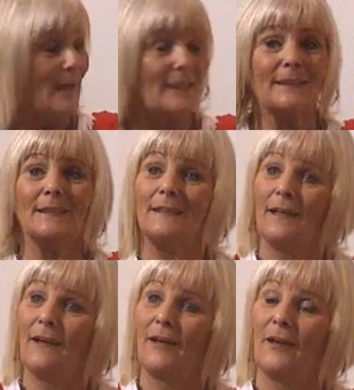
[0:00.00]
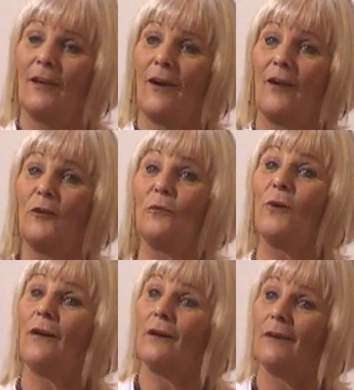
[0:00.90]
that are at
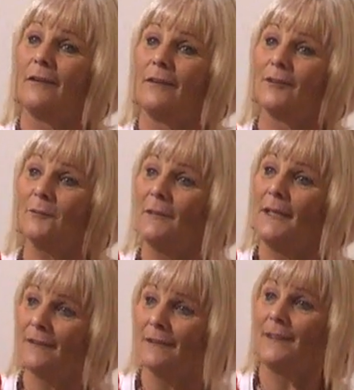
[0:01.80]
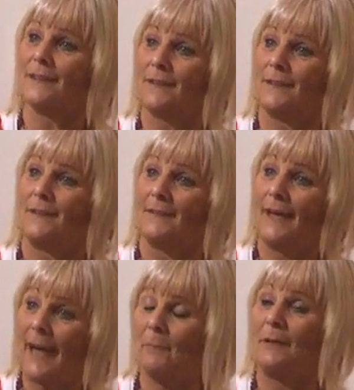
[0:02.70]
work to make this
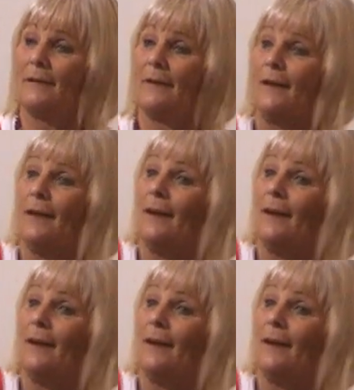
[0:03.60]
happen